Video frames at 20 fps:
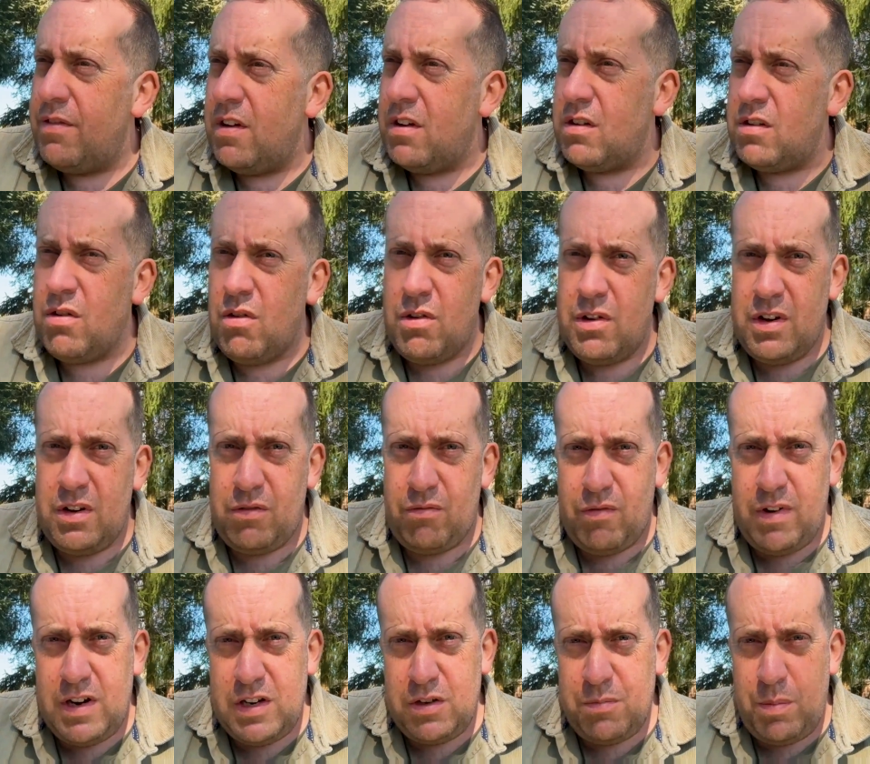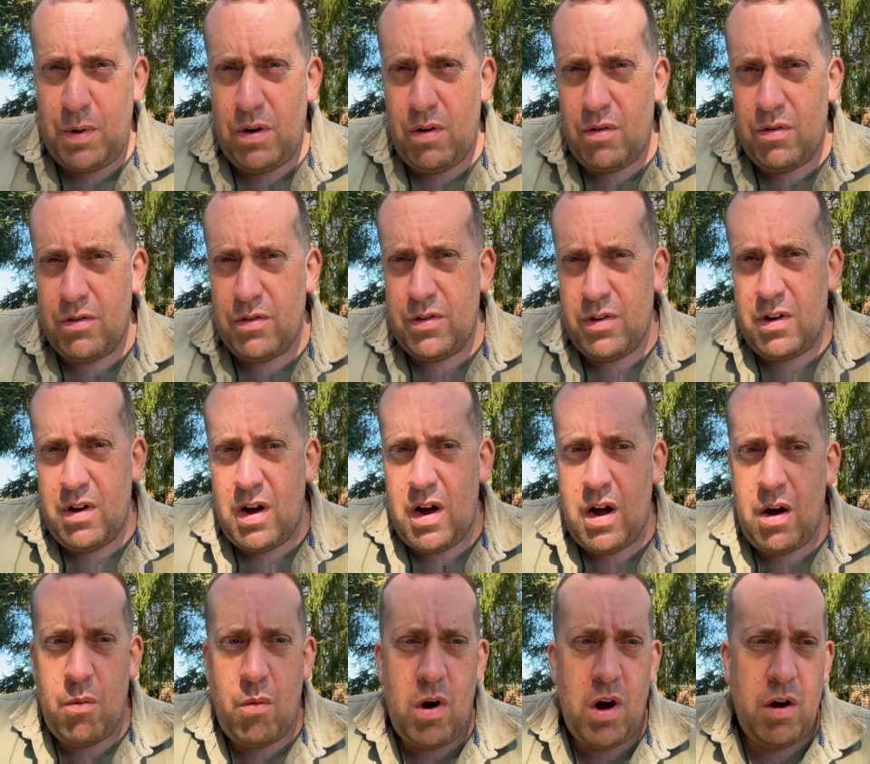that God is rich beyond
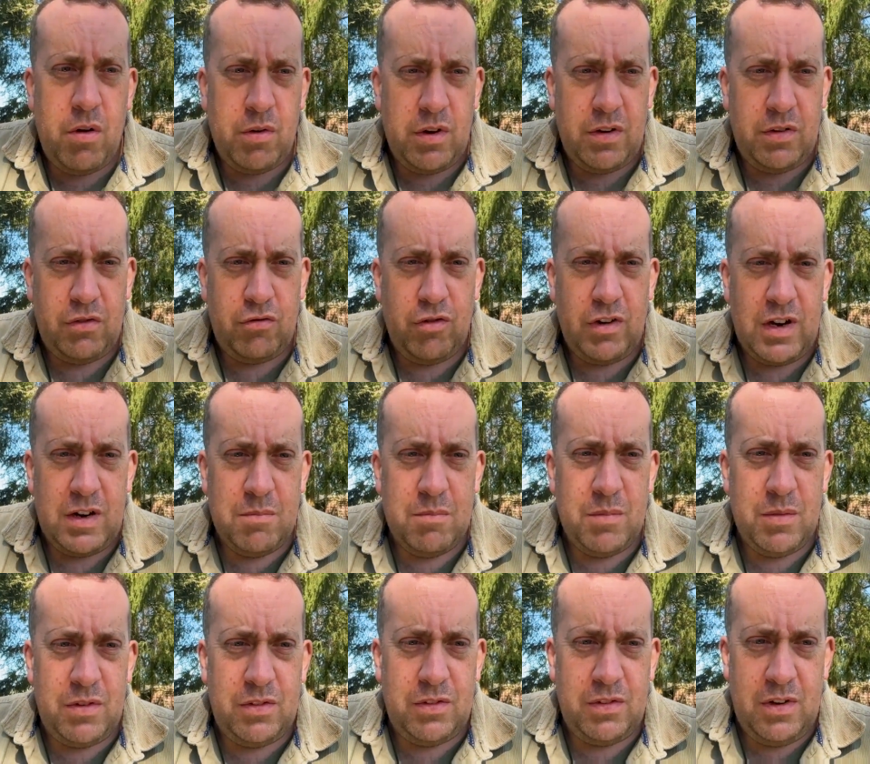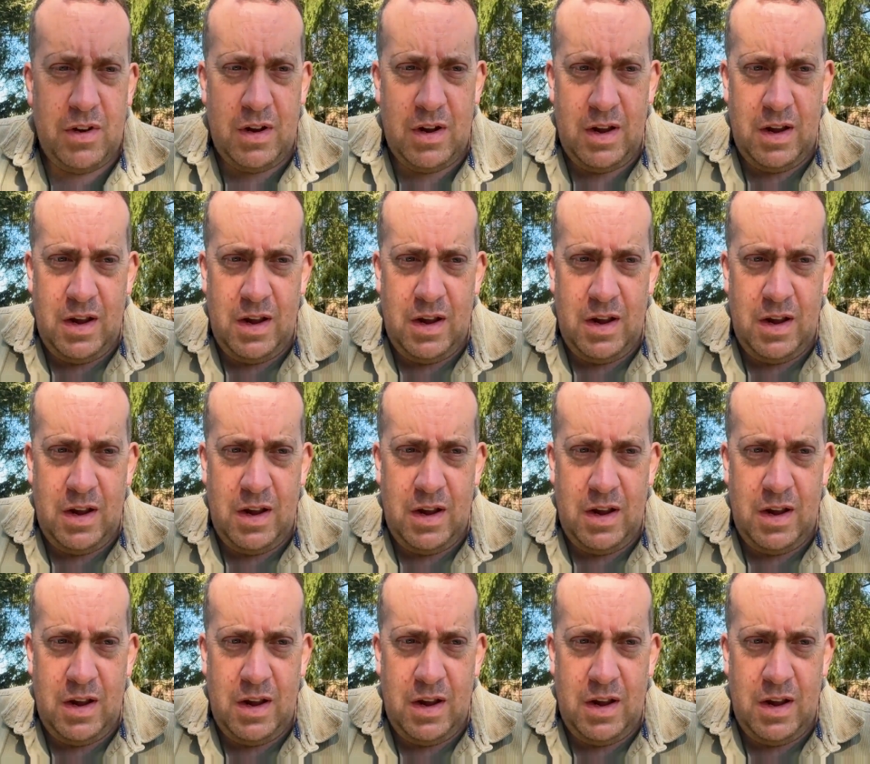our wildest dreams,